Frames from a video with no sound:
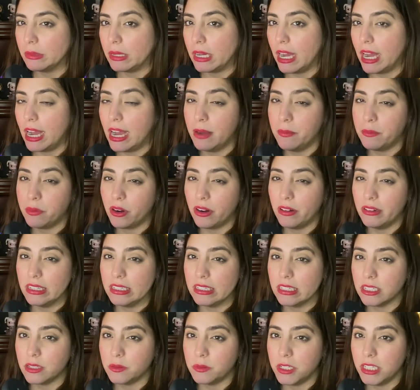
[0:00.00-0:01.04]
uh, probably
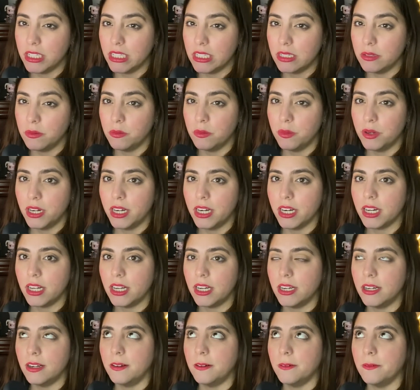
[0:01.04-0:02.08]
just me, but
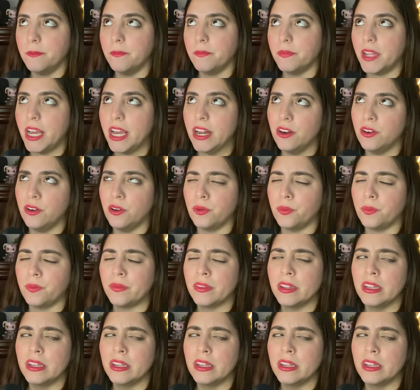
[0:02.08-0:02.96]
um, I don't know.